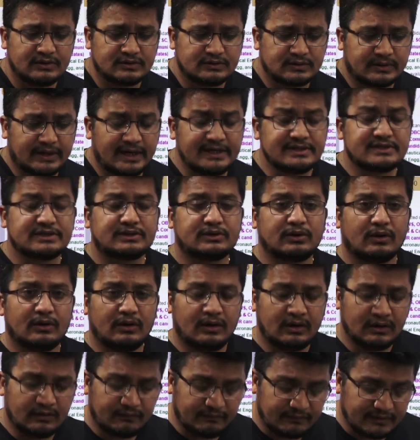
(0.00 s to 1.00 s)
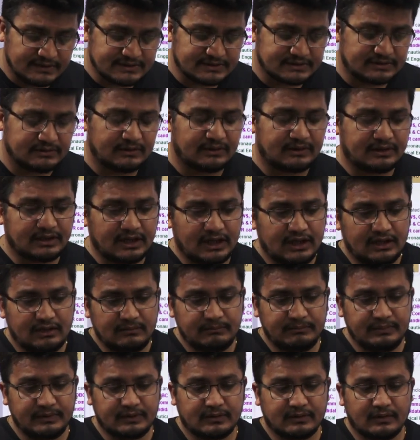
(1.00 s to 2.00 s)
So guys, don't waste your
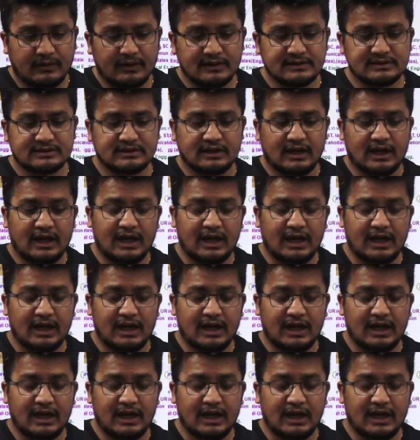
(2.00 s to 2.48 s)
time because